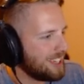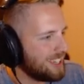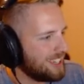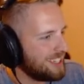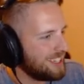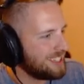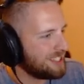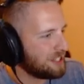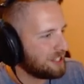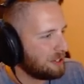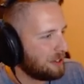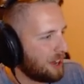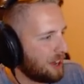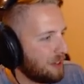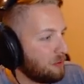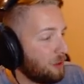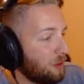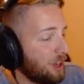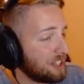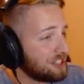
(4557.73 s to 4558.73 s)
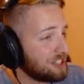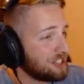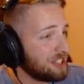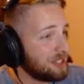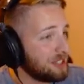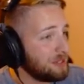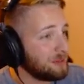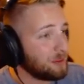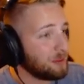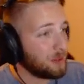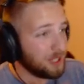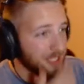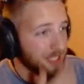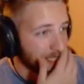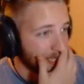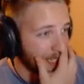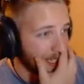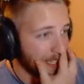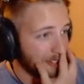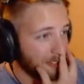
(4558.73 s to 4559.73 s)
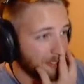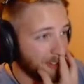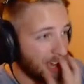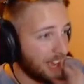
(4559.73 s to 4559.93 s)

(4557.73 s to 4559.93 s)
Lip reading: so I watched it once like 5